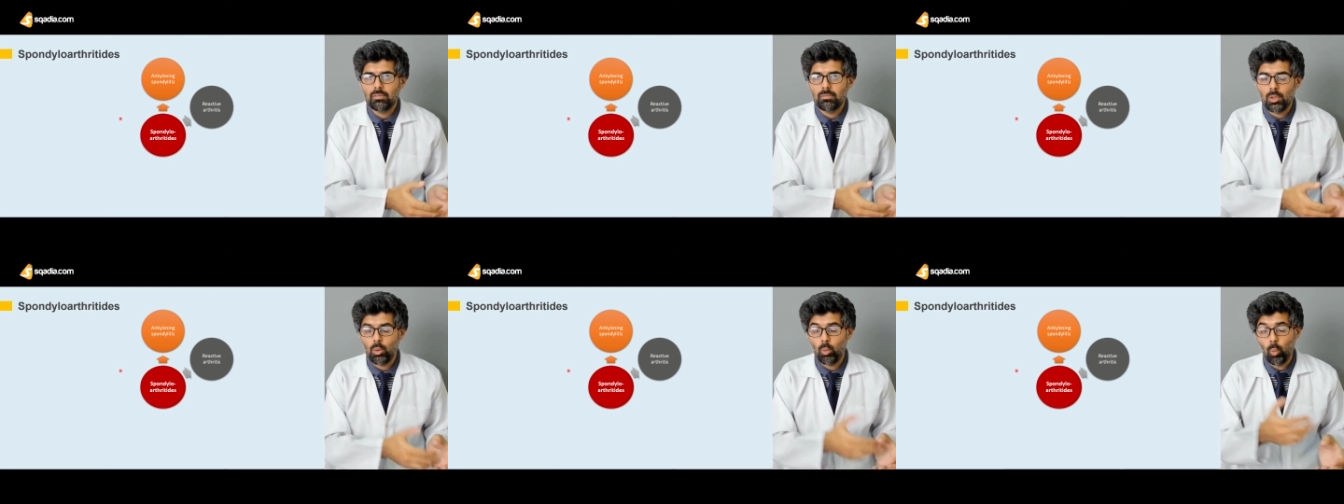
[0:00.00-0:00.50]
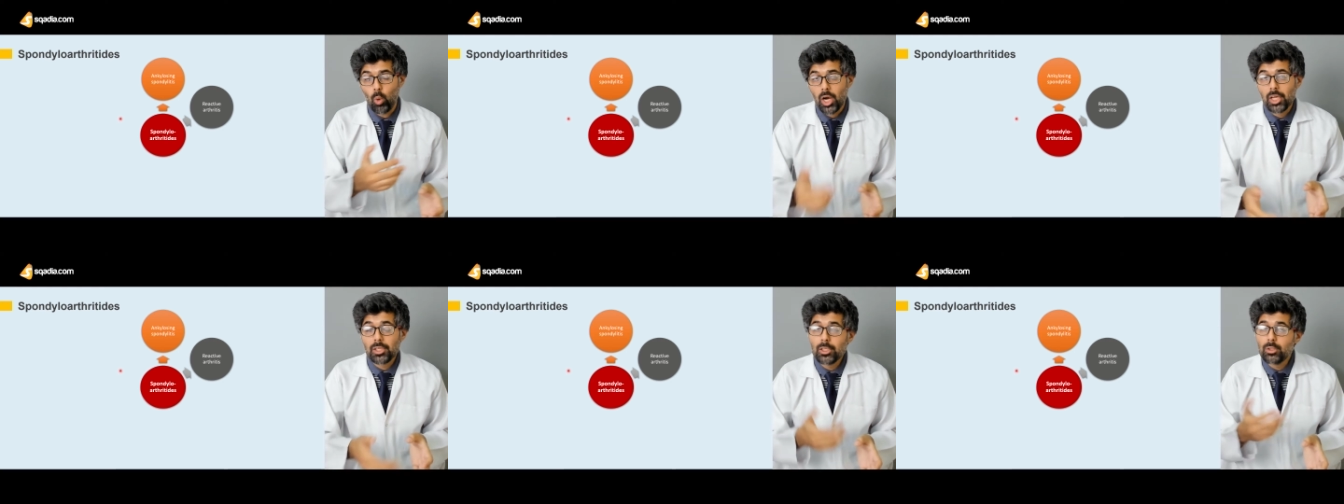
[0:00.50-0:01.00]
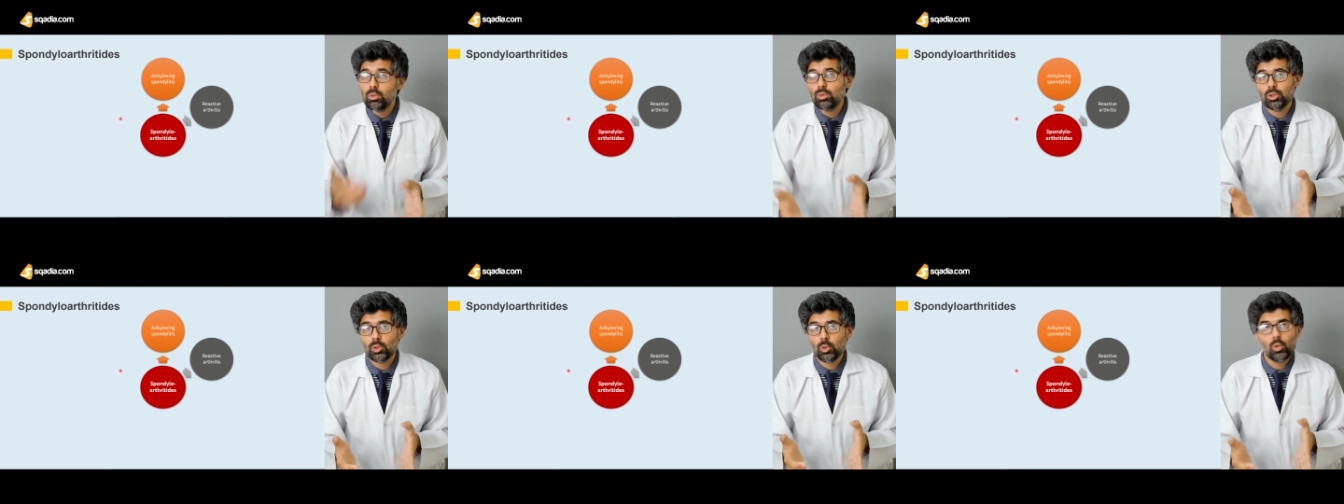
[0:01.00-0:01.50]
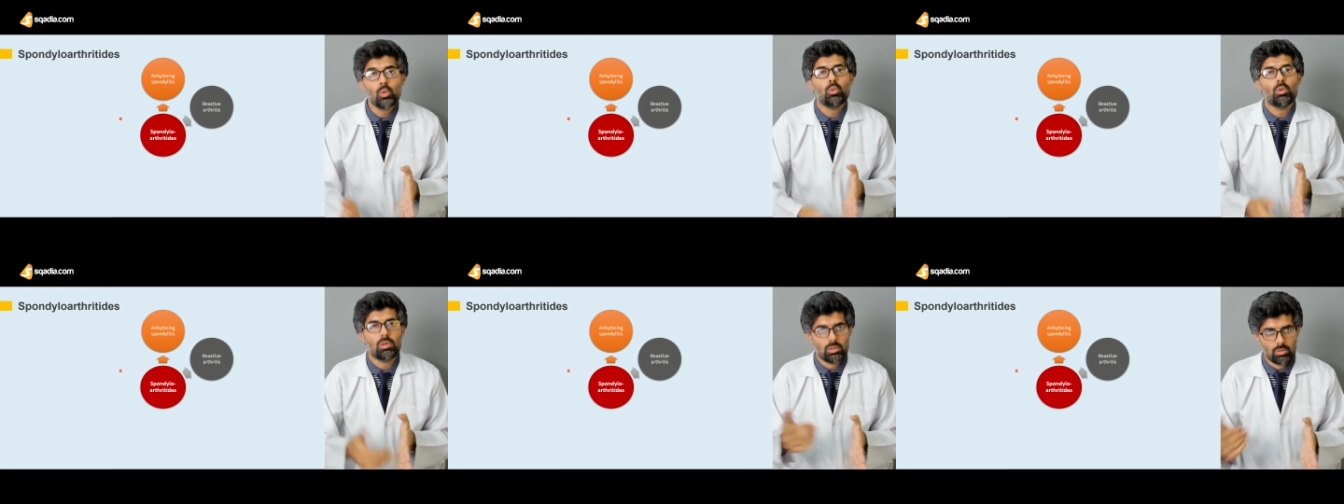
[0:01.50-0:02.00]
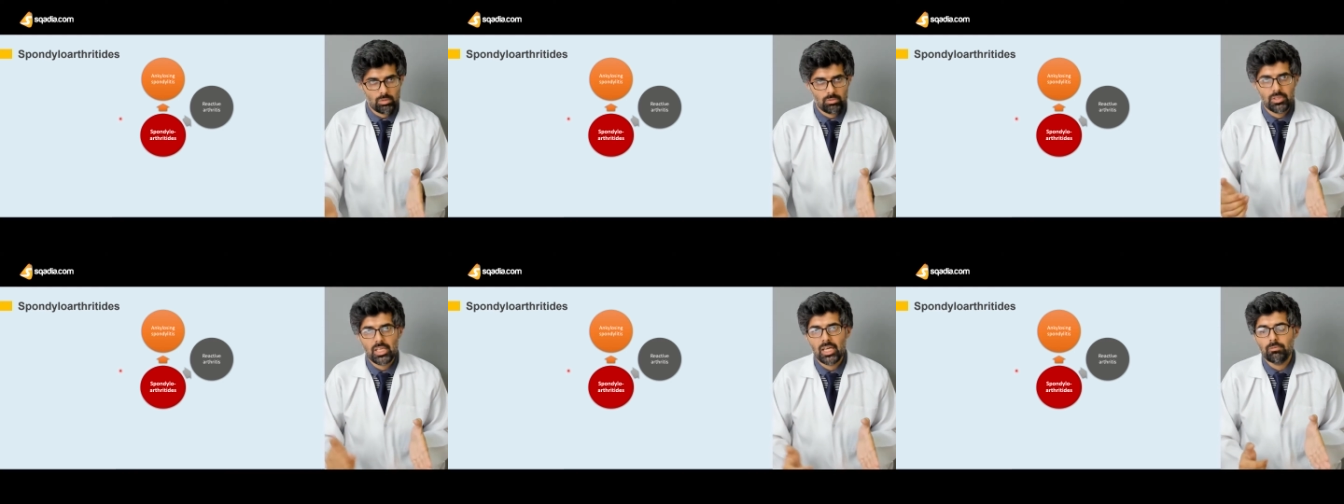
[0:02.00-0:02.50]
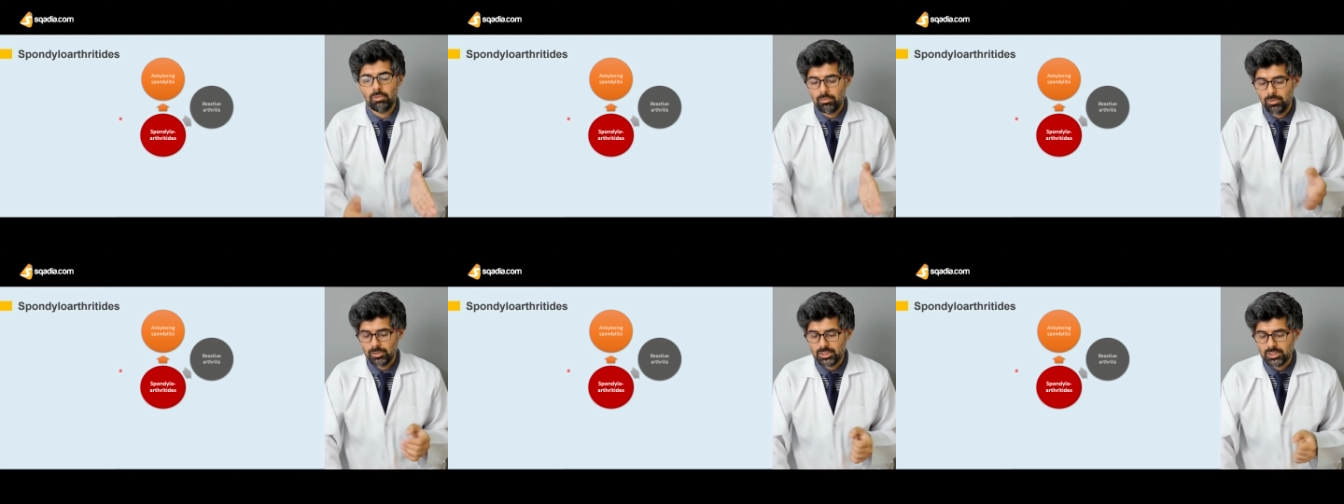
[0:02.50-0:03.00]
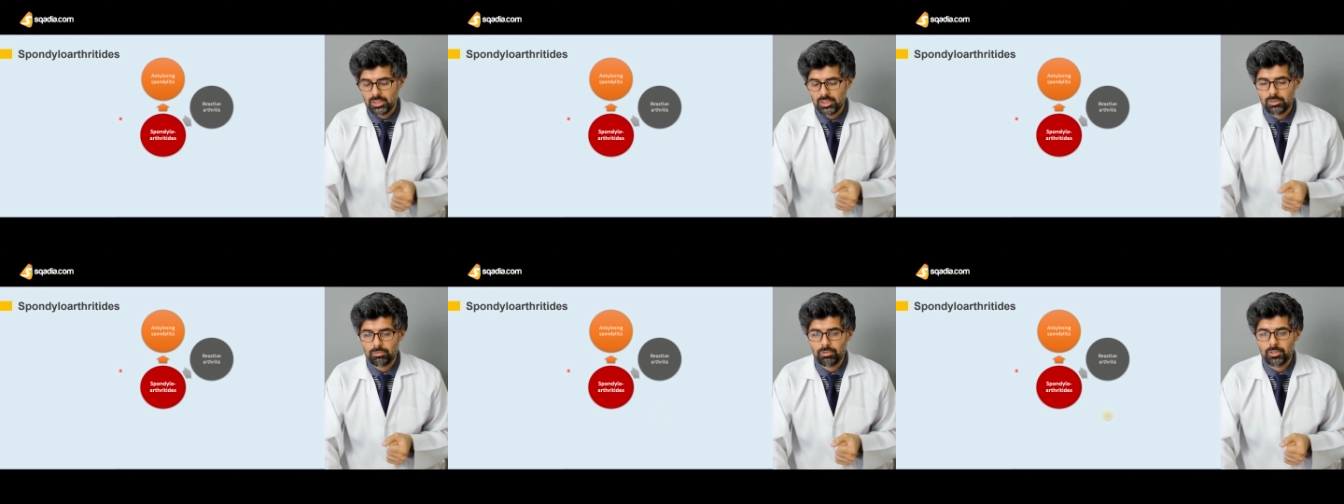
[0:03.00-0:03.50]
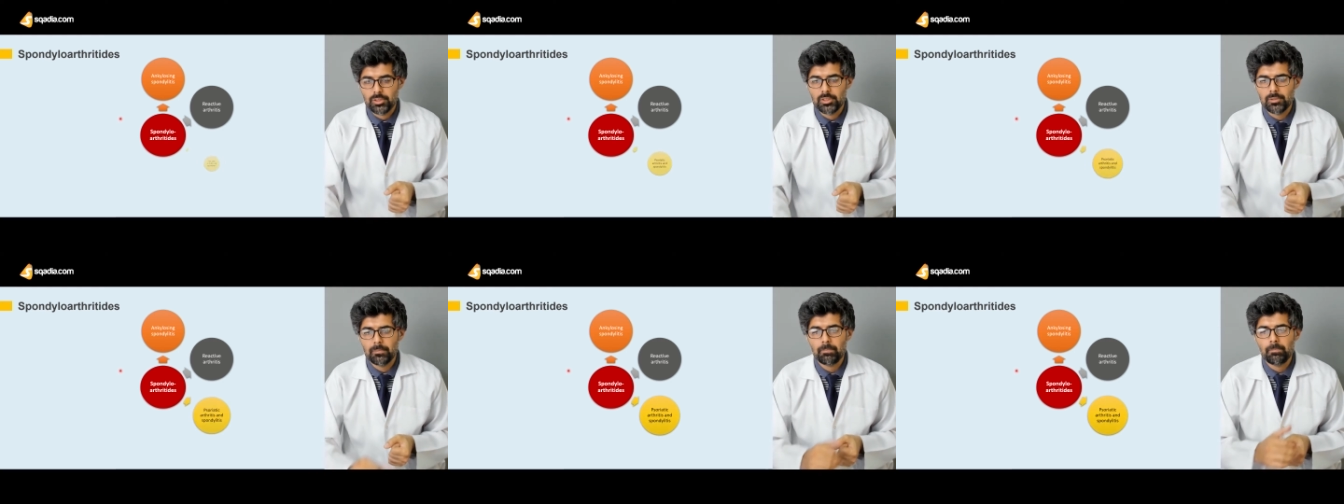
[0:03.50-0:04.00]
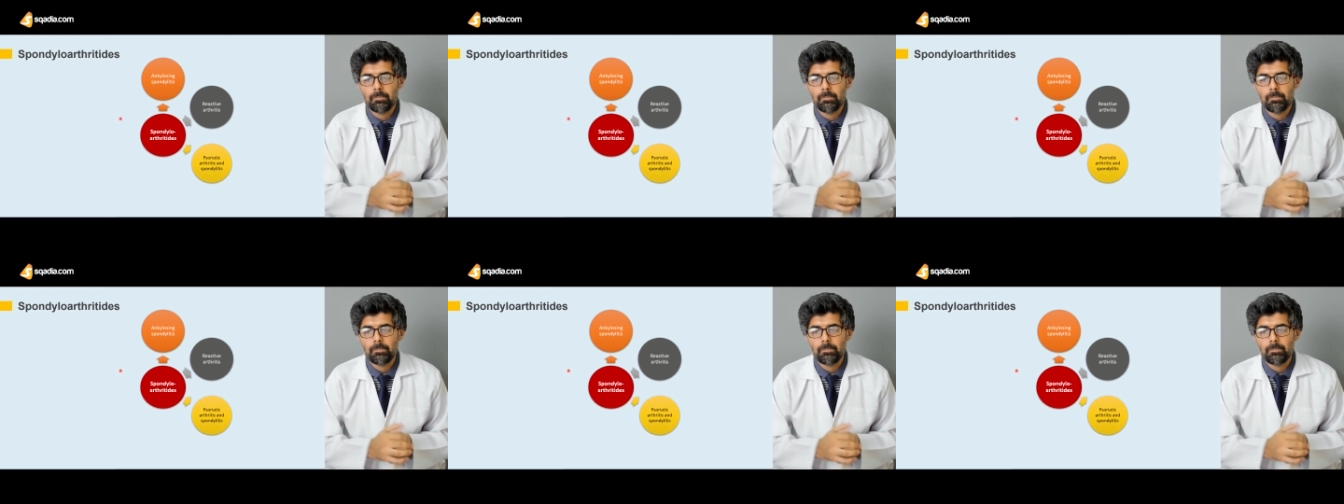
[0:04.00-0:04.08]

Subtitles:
Now, why they do so, that we will discuss further.